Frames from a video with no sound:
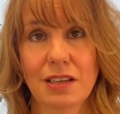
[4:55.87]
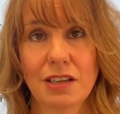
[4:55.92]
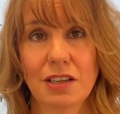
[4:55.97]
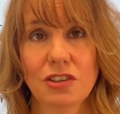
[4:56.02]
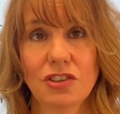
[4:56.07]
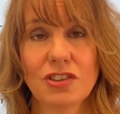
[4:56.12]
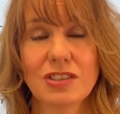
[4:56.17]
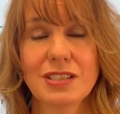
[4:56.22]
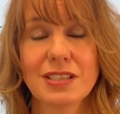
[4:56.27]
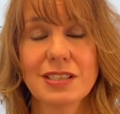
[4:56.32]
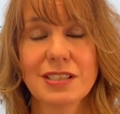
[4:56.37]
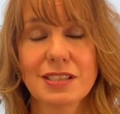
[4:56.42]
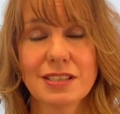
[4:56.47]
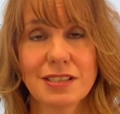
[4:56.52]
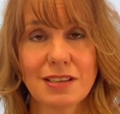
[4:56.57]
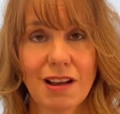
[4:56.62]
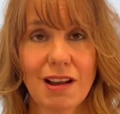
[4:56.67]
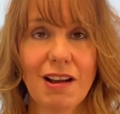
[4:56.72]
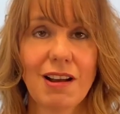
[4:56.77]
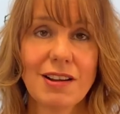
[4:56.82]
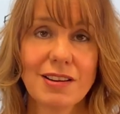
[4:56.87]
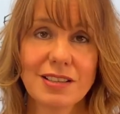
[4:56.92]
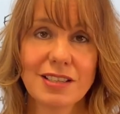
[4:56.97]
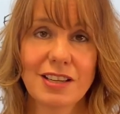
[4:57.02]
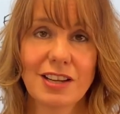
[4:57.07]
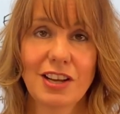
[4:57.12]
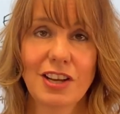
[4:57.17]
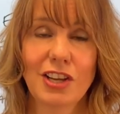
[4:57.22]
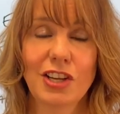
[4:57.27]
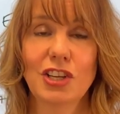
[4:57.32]
Just start
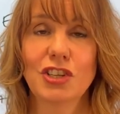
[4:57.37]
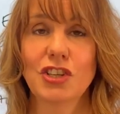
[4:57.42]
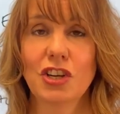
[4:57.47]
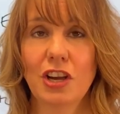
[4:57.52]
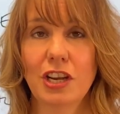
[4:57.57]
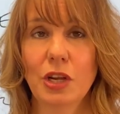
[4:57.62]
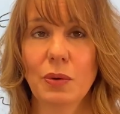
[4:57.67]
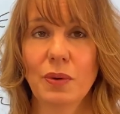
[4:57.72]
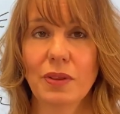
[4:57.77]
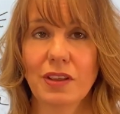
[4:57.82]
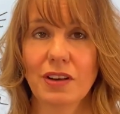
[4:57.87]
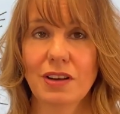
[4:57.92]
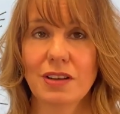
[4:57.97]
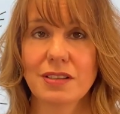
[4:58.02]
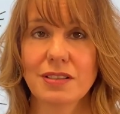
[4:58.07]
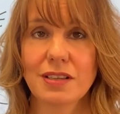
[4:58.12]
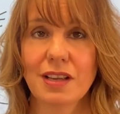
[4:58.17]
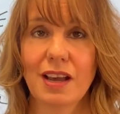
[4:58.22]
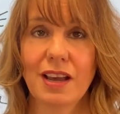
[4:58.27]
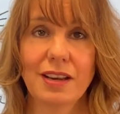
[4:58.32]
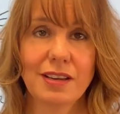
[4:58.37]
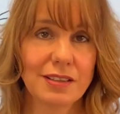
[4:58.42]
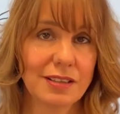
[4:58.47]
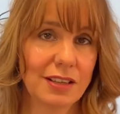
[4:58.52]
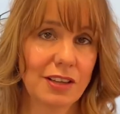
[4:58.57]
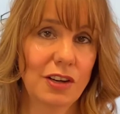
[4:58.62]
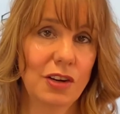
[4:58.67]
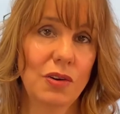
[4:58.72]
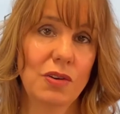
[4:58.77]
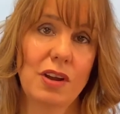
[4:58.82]
your journey with us, and
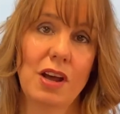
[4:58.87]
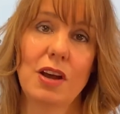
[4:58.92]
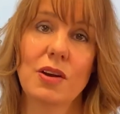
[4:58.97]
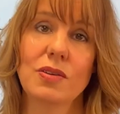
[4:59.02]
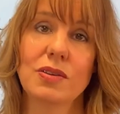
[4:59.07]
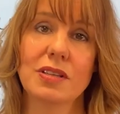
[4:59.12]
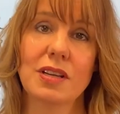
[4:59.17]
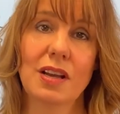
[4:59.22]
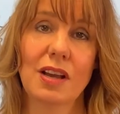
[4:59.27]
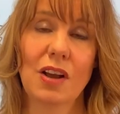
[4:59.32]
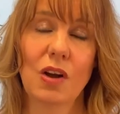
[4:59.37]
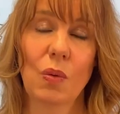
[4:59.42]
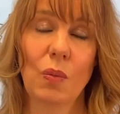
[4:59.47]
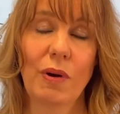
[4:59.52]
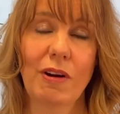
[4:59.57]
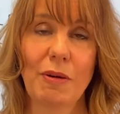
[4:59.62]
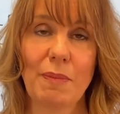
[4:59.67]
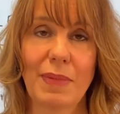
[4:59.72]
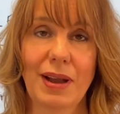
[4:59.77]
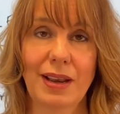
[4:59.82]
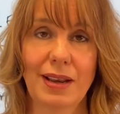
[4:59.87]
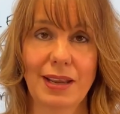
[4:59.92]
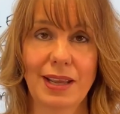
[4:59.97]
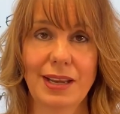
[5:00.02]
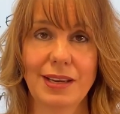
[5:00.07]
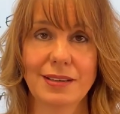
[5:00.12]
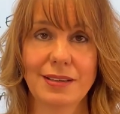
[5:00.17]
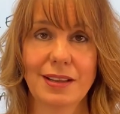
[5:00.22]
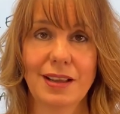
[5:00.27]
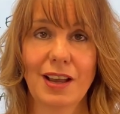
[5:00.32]
who knows where it might
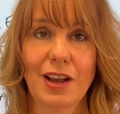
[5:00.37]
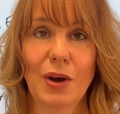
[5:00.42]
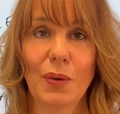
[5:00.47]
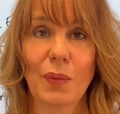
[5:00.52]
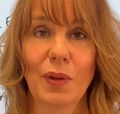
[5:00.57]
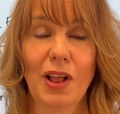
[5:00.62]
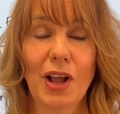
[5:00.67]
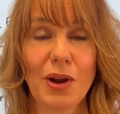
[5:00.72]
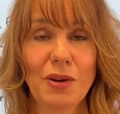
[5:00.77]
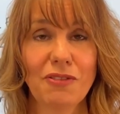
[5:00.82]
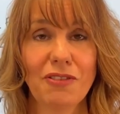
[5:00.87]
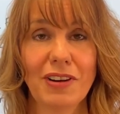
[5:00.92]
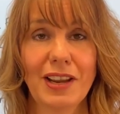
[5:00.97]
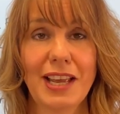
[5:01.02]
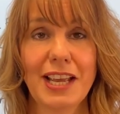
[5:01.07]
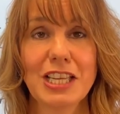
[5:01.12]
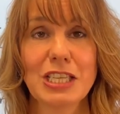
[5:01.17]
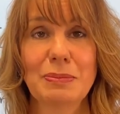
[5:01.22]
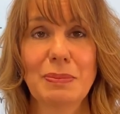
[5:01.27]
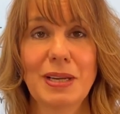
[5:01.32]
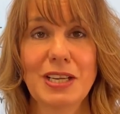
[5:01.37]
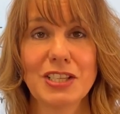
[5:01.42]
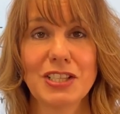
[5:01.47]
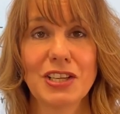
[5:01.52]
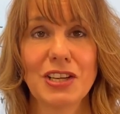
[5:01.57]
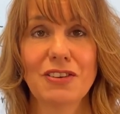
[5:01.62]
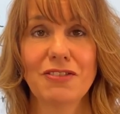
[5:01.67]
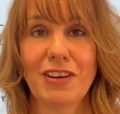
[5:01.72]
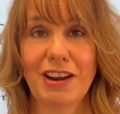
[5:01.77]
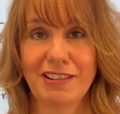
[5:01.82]
lead. We'll hopefully speak to
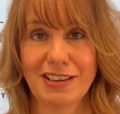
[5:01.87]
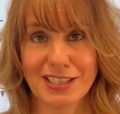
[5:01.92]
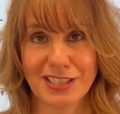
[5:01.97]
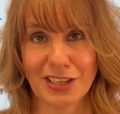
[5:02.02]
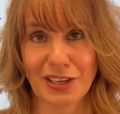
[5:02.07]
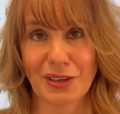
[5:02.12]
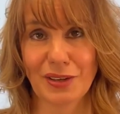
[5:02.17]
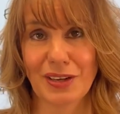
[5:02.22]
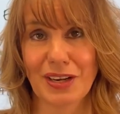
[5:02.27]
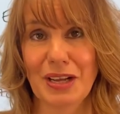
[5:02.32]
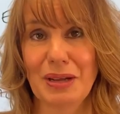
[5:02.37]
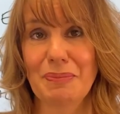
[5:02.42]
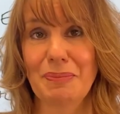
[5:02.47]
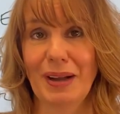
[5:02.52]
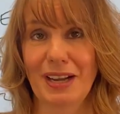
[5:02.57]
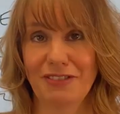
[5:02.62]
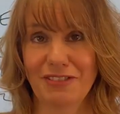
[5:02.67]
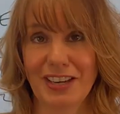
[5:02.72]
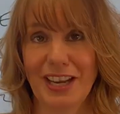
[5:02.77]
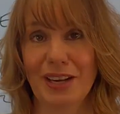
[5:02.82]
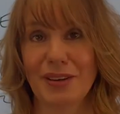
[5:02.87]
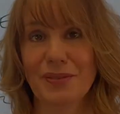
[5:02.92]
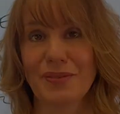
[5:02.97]
you very soon. Bye for now.